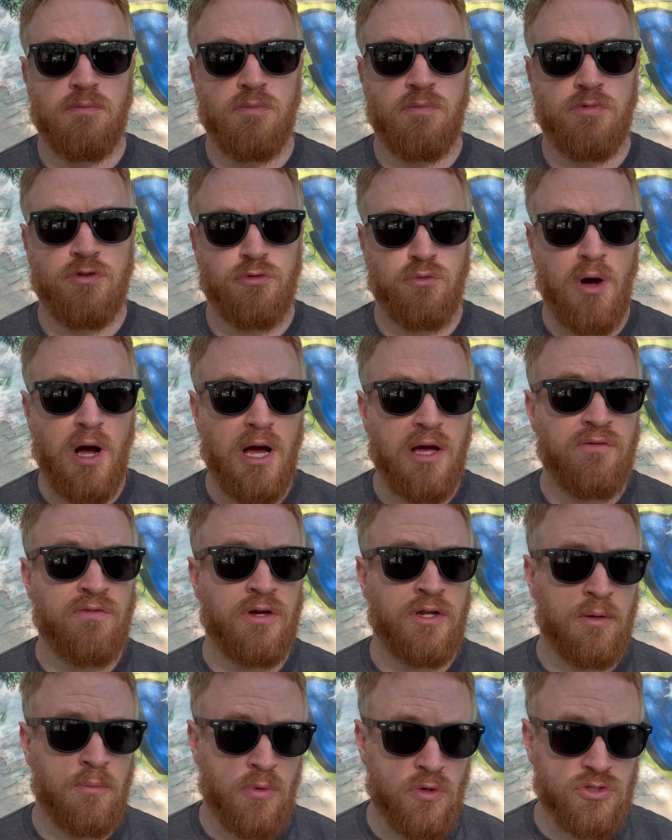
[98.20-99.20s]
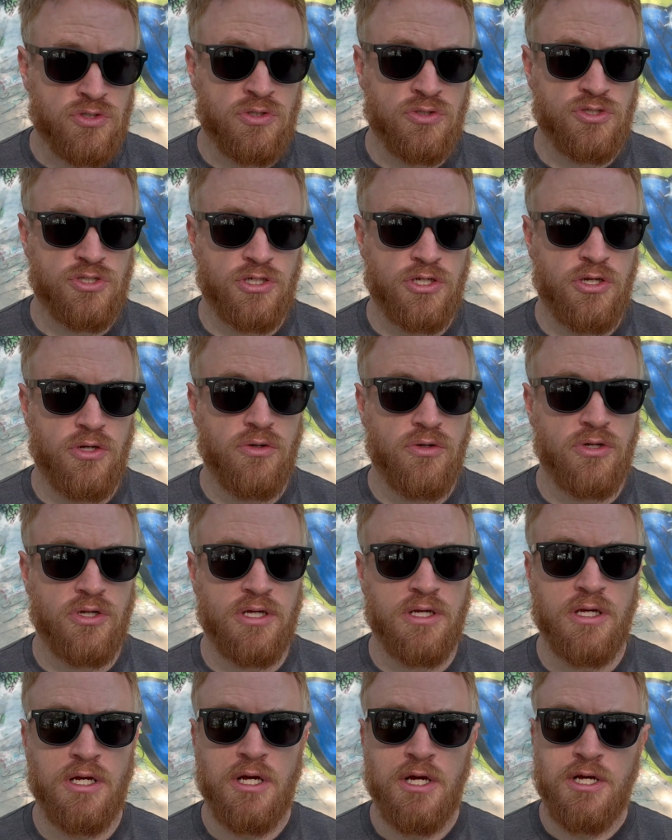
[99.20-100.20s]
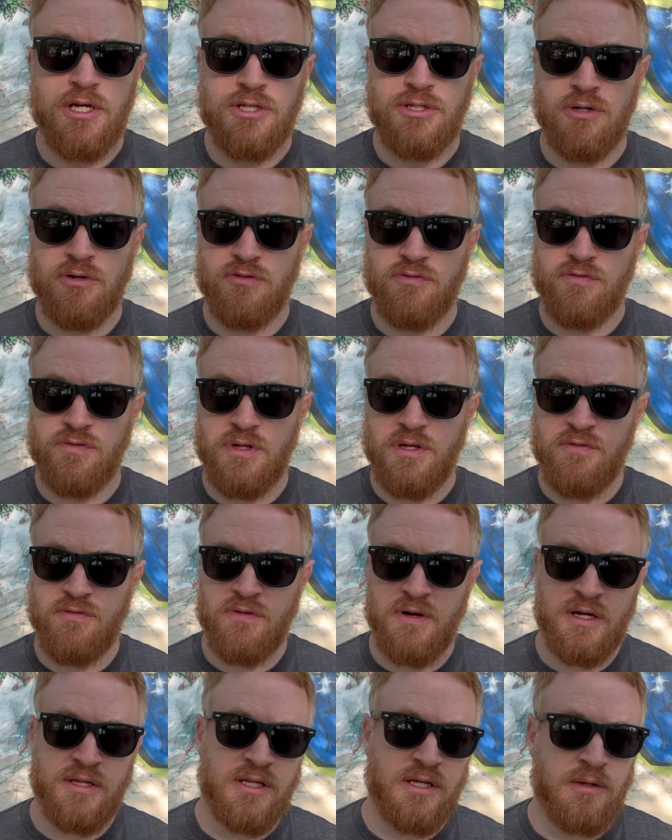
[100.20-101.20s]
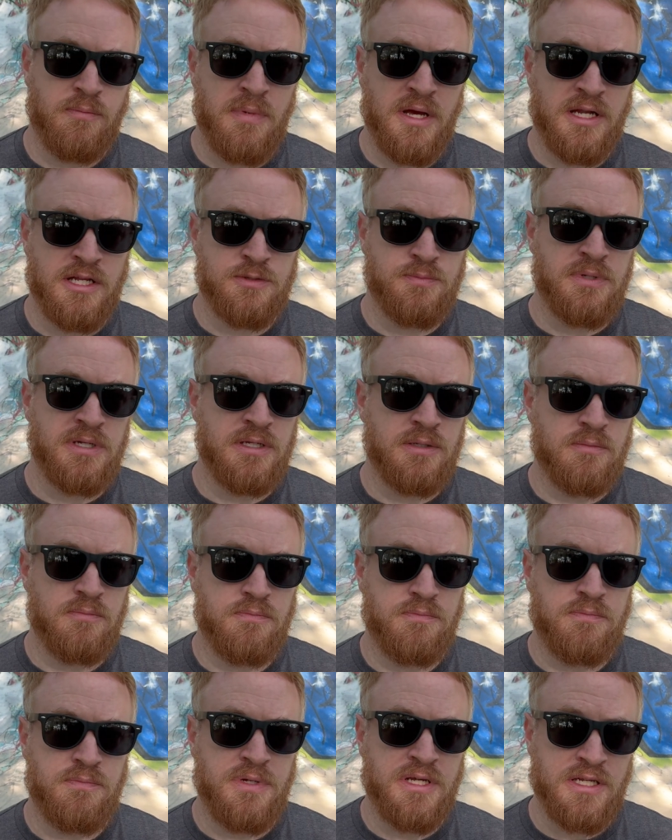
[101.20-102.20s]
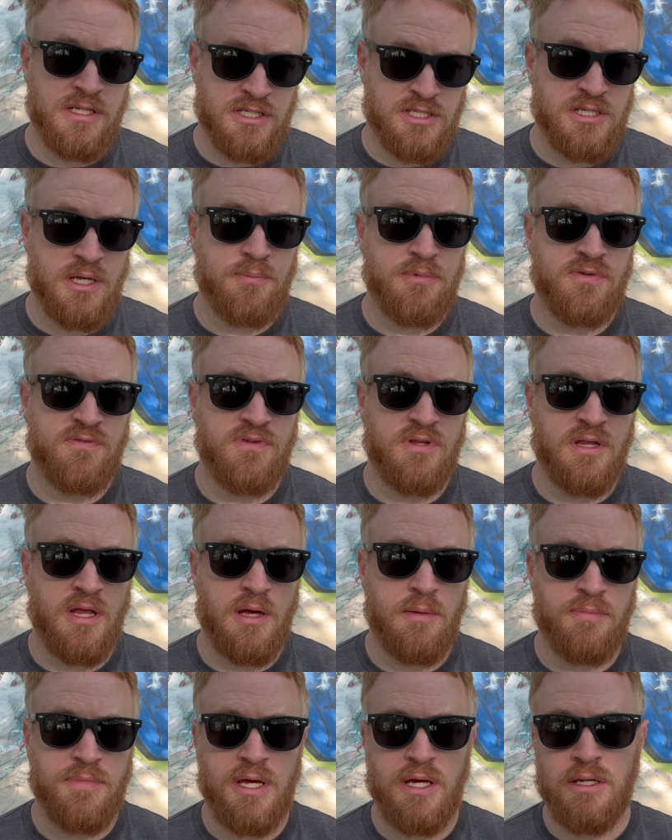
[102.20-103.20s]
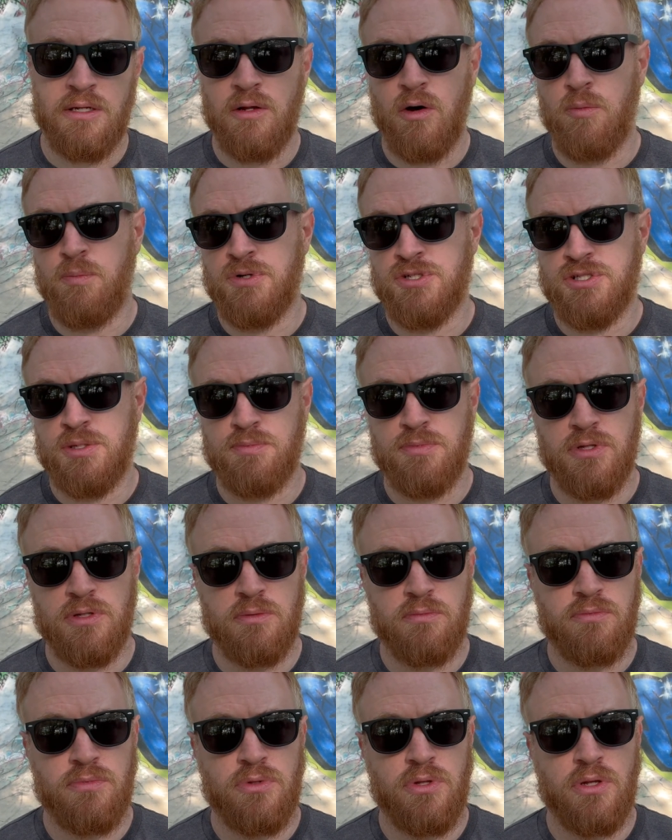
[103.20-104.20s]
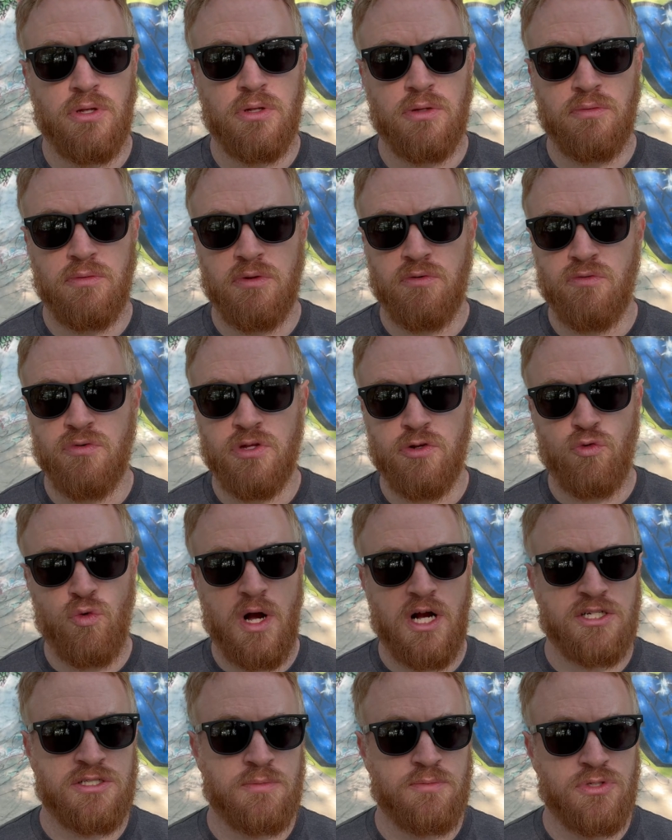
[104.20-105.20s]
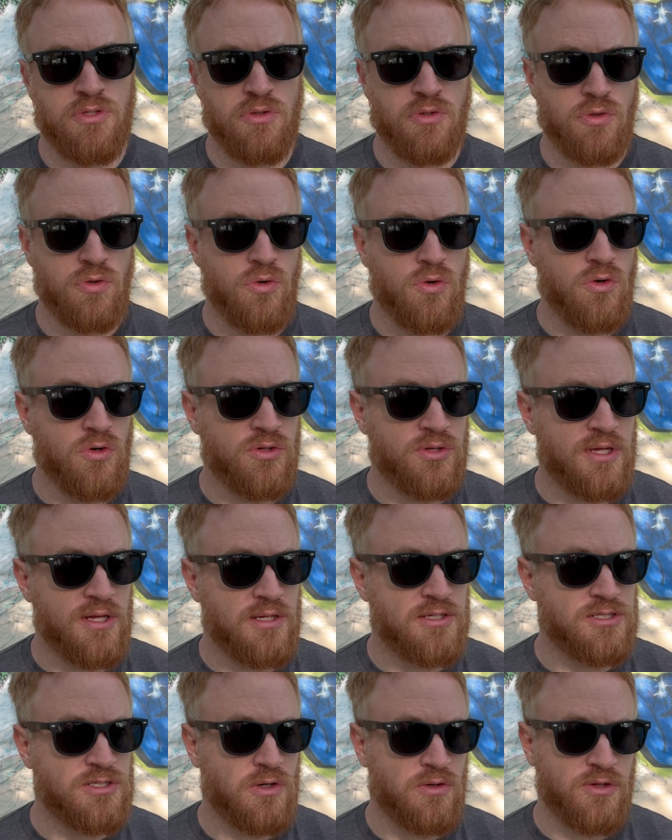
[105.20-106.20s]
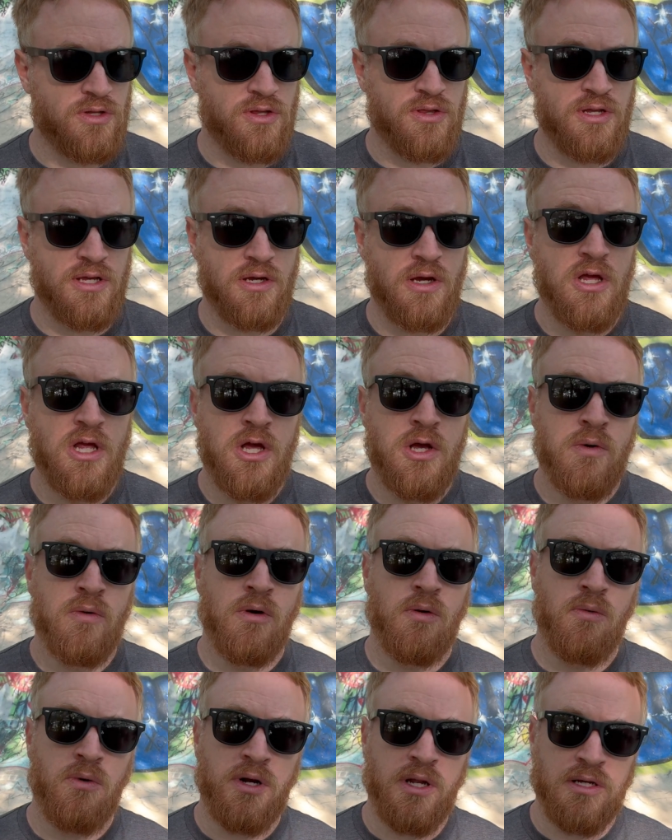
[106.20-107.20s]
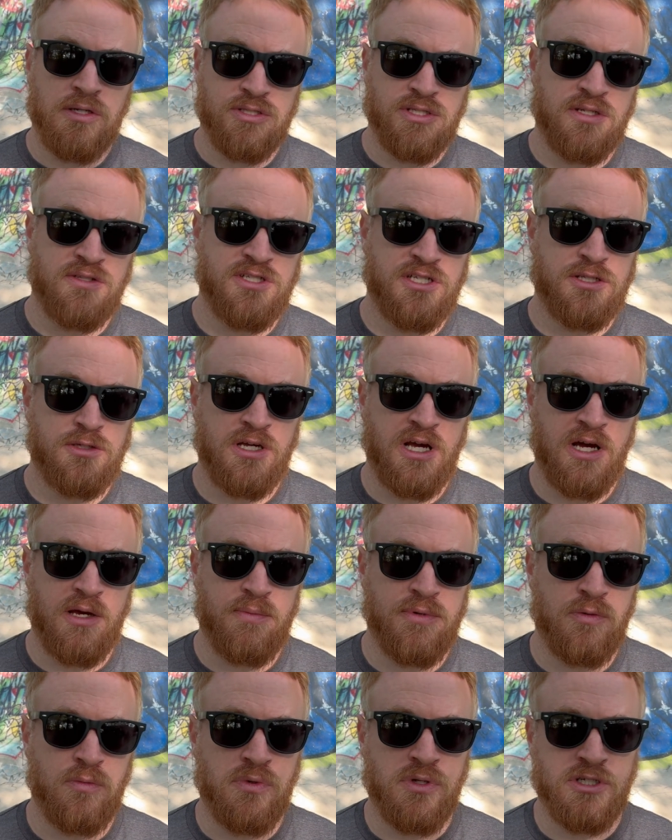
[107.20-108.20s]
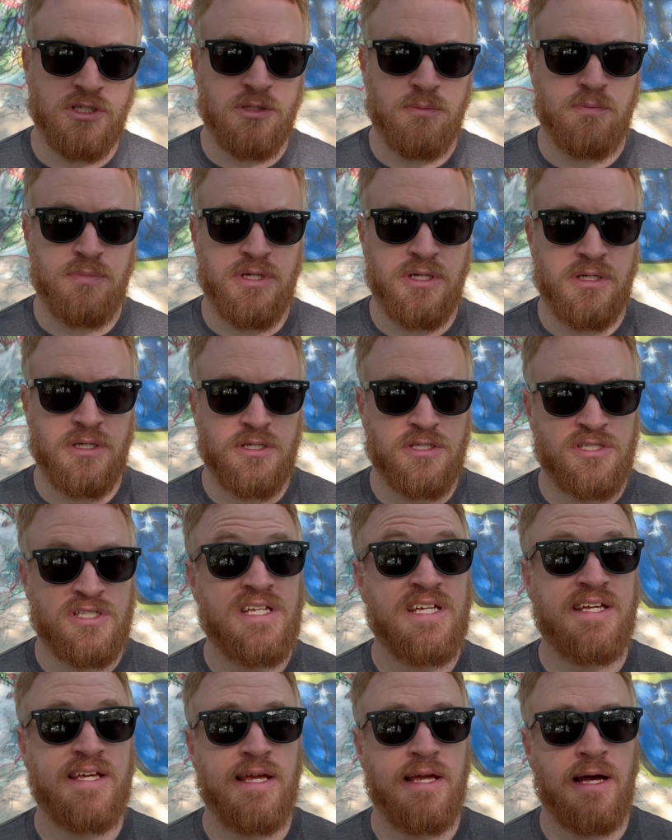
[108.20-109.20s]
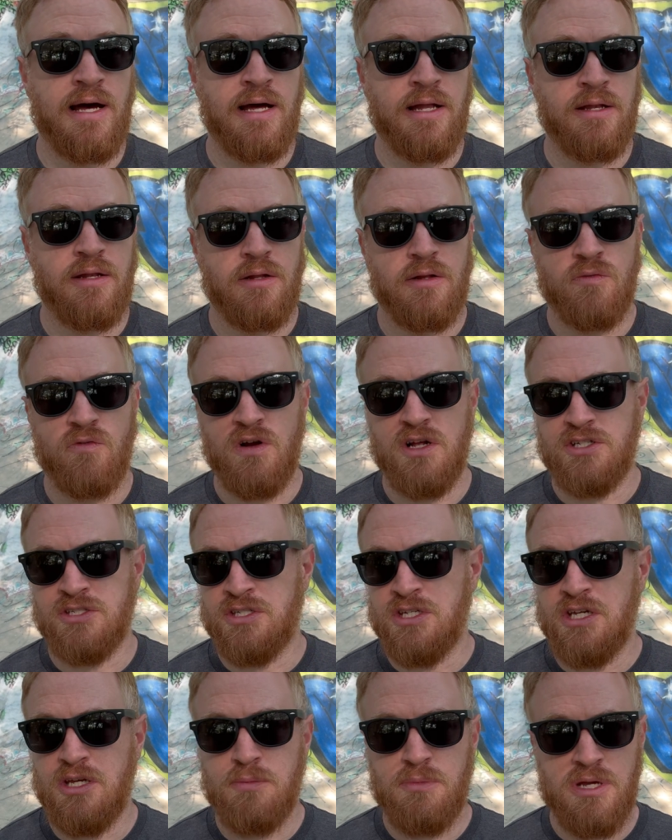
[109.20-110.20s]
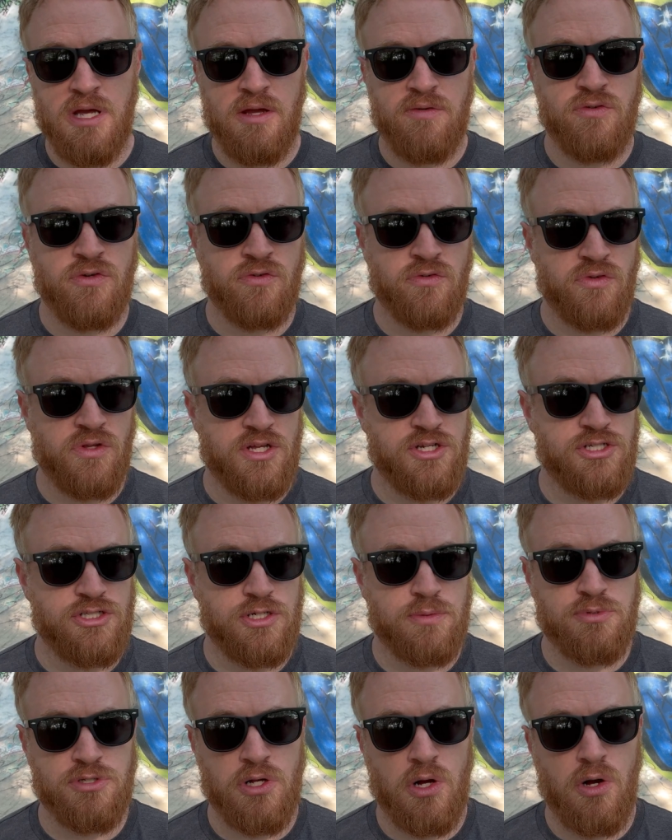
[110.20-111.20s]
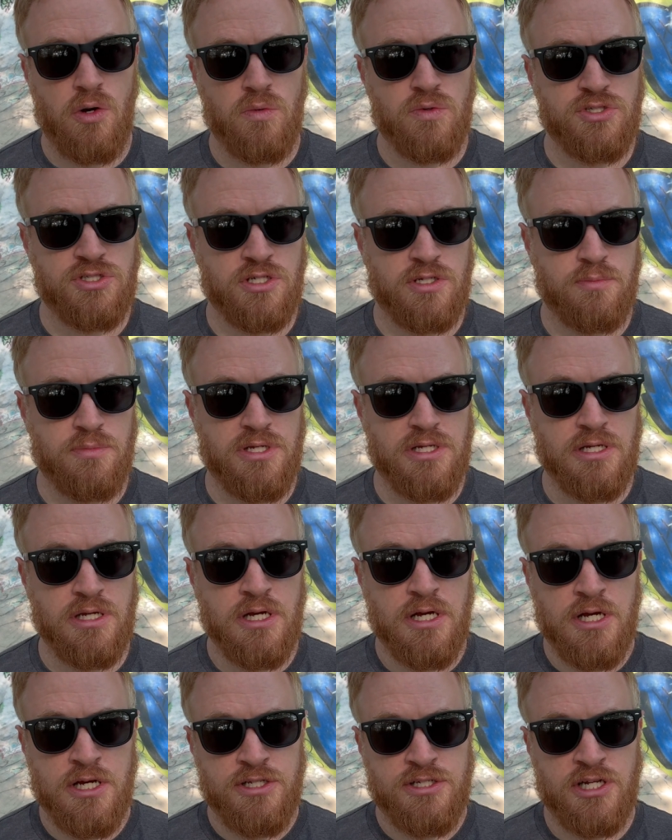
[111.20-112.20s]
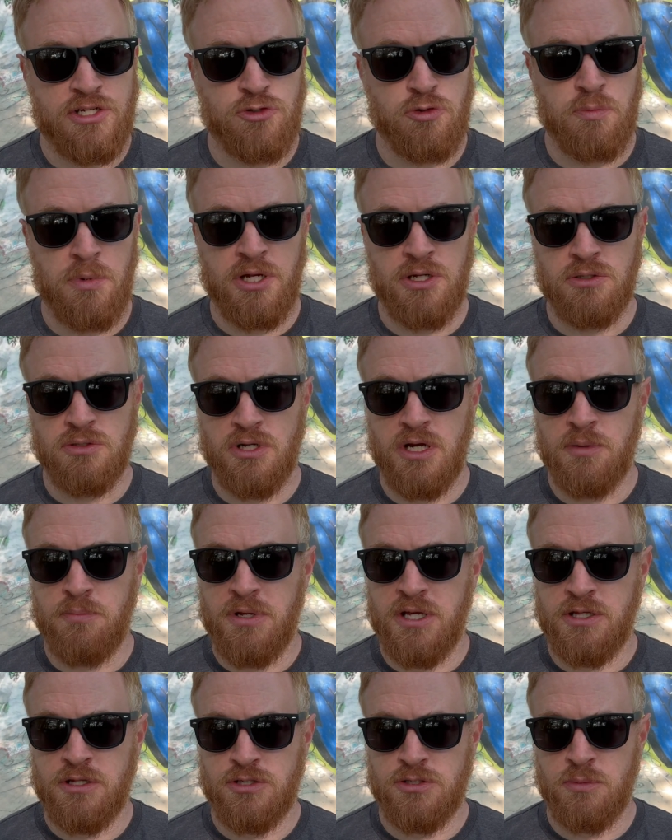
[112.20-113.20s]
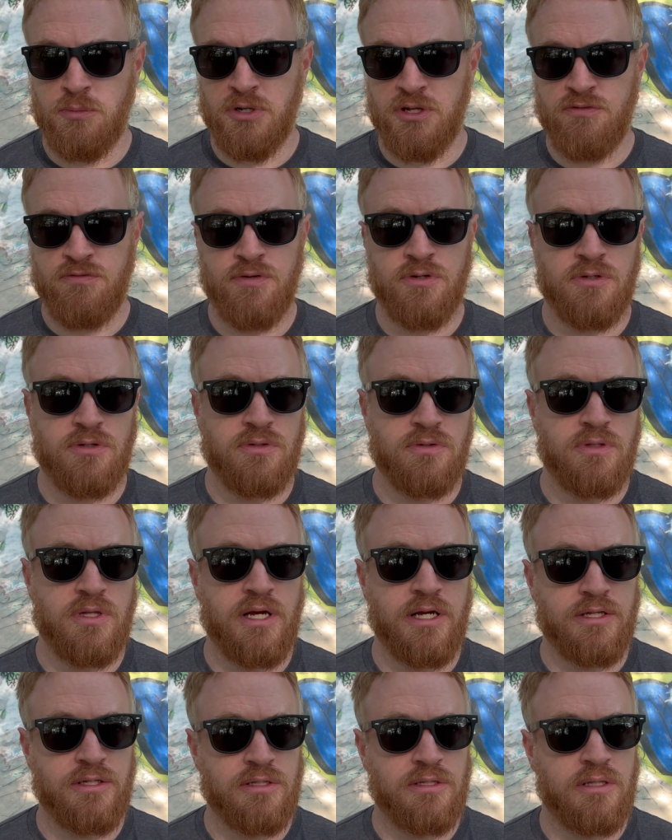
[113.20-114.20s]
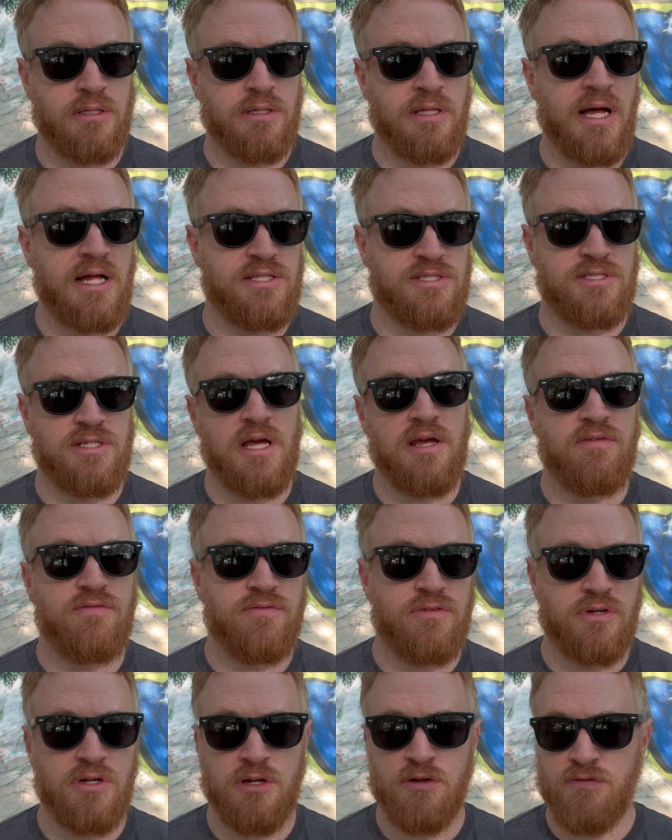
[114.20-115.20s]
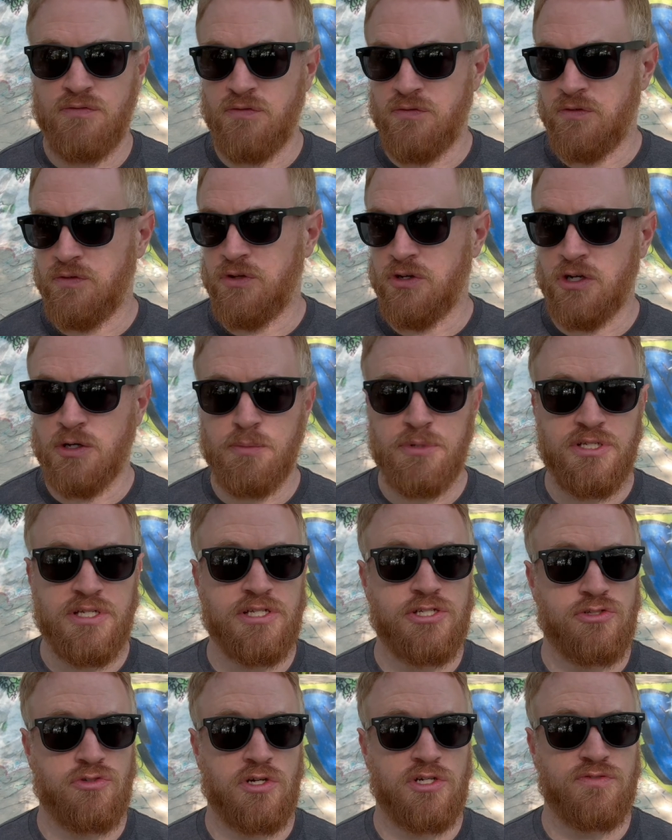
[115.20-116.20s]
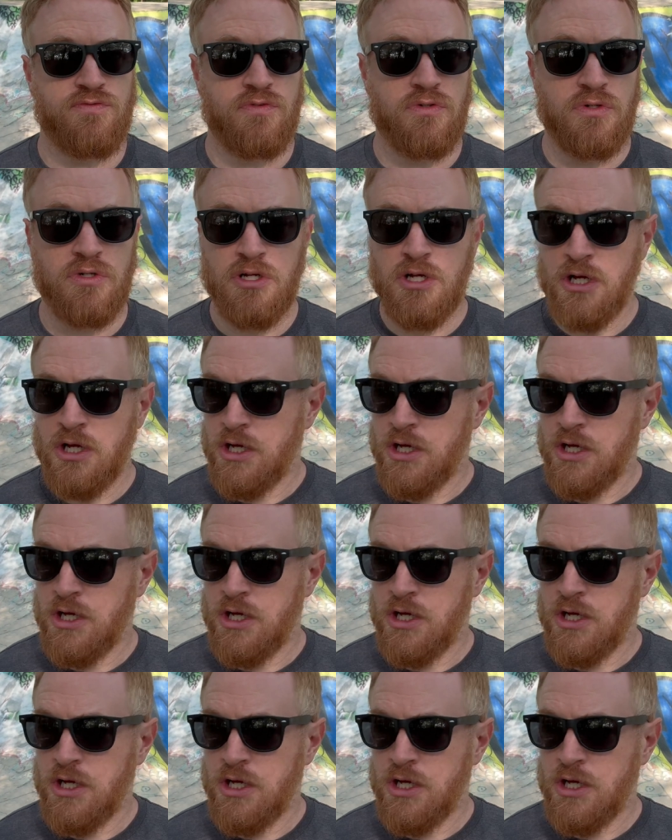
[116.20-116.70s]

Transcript: thrive on emotional security. So if they find that a man has been being deceptive to them, that opens up that really rocks them to the core, and they start to think, well, what else has this guy been willing to be sneaky on, right? Sneaky behavior in a relationship is always going to be detrimental and make somebody feel like not safe. They're gonna be distrustful.